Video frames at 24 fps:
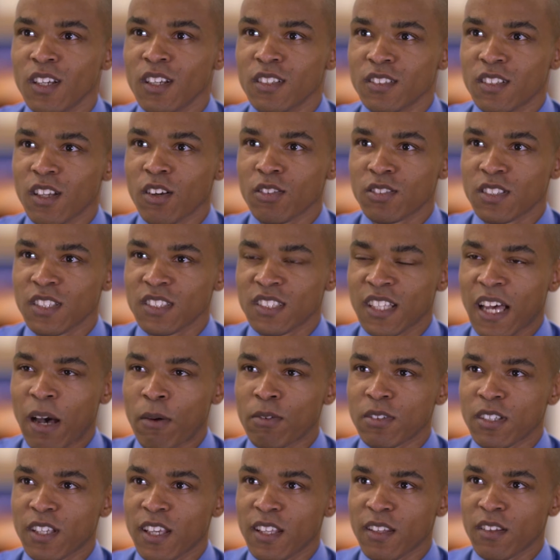So since I
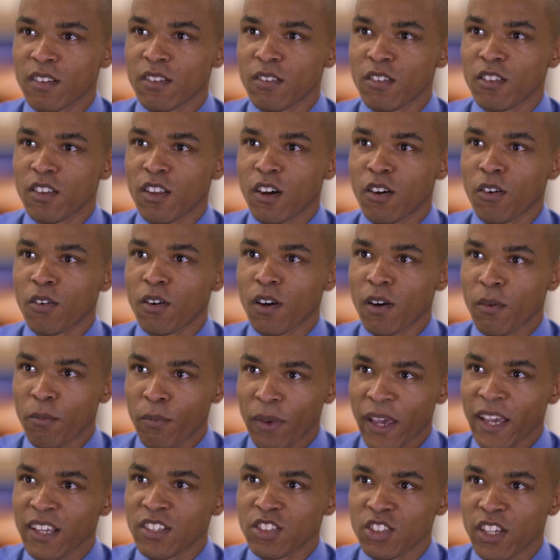was getting a
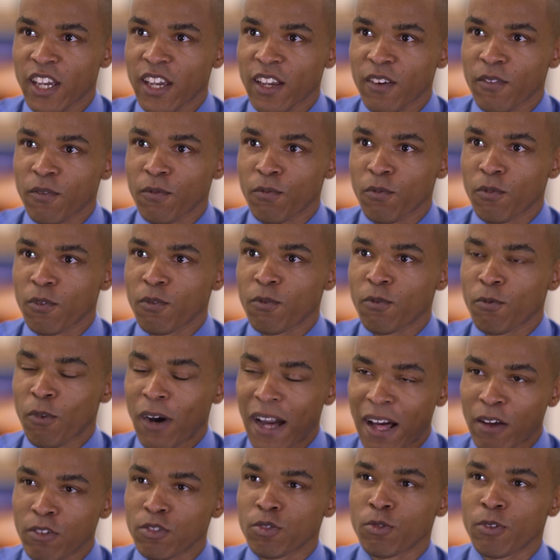paycheck
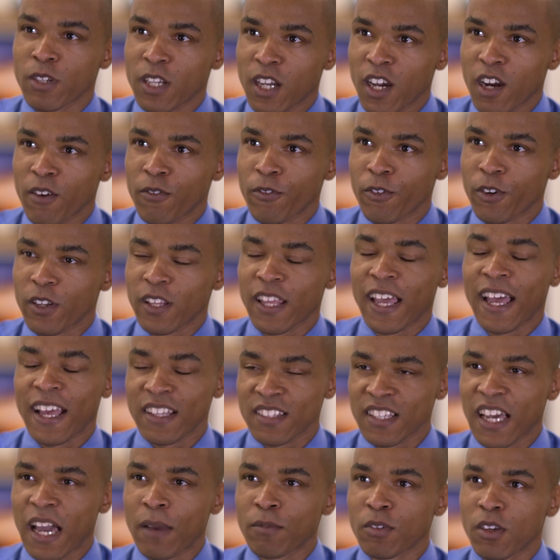while I was recovering, I
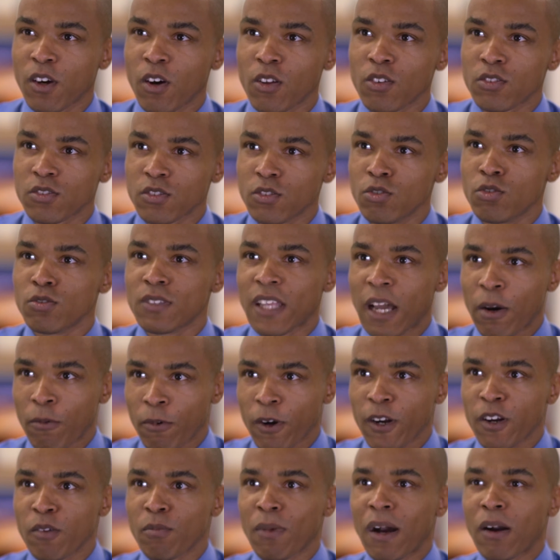had time to go to school and not
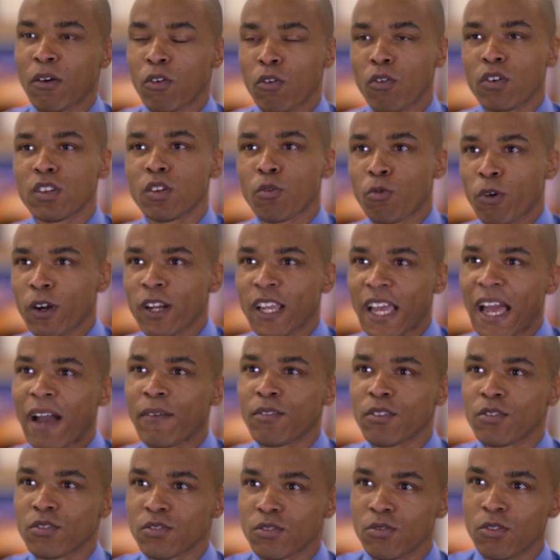worry about going to work
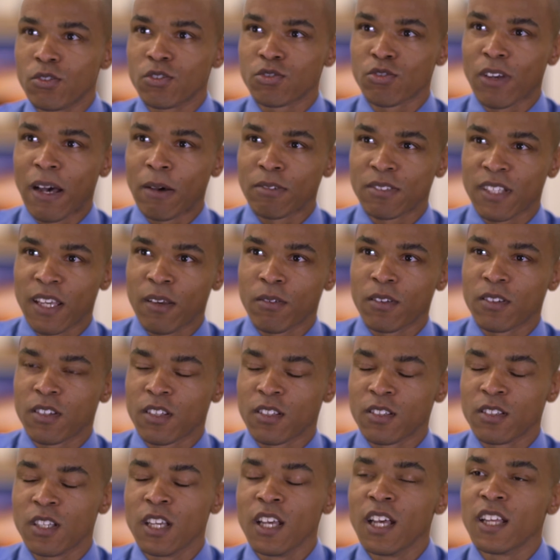after school, so I was able
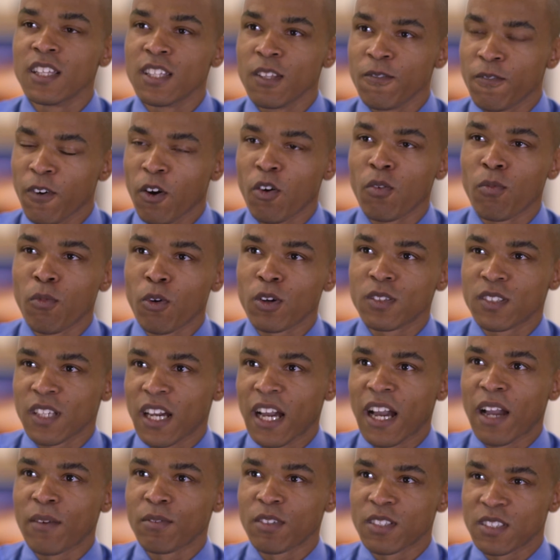to devote more
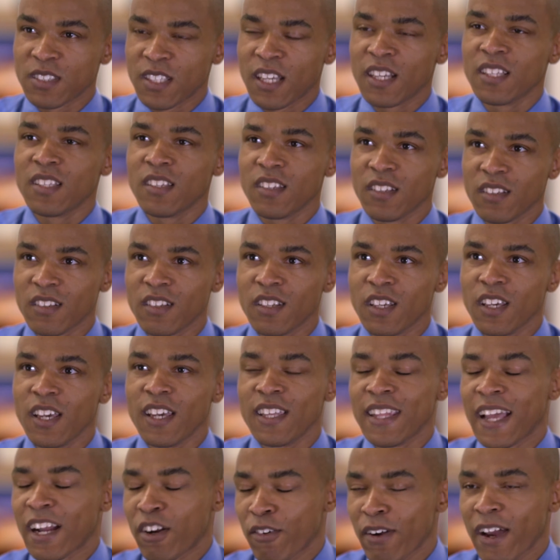time to studying.
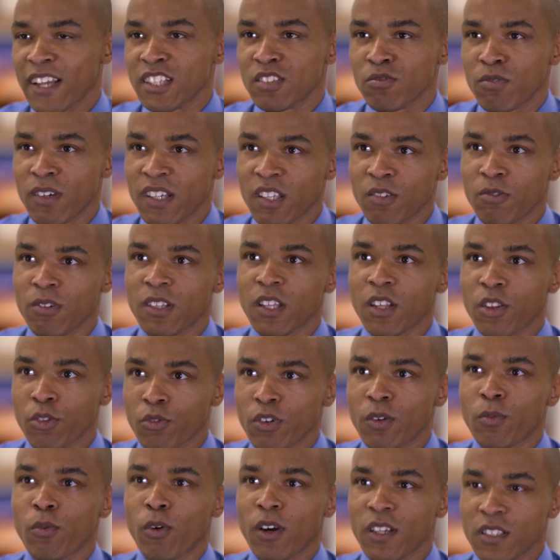And I graduated with a
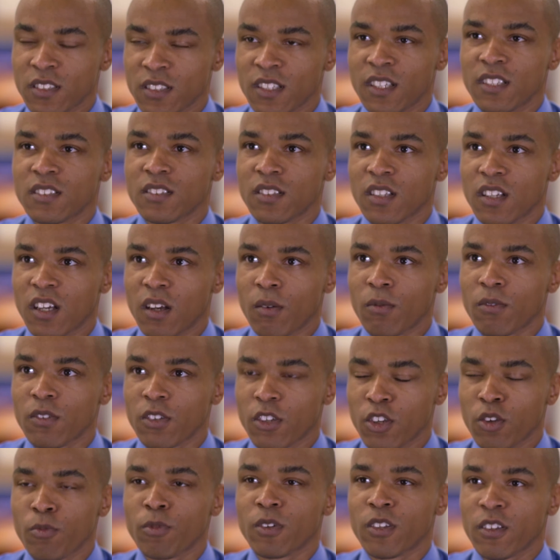3.6
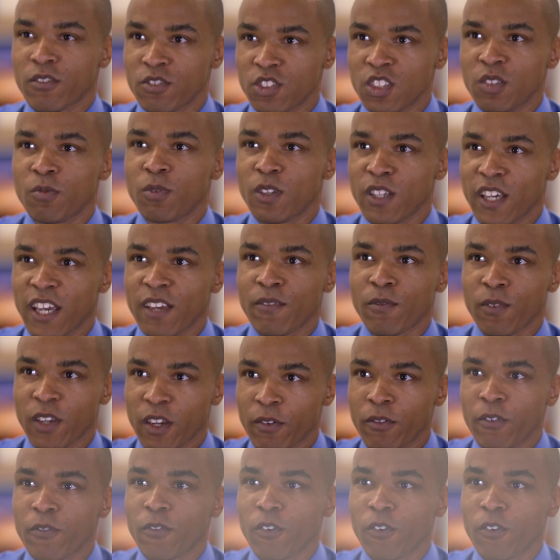cumulative GPA from Henry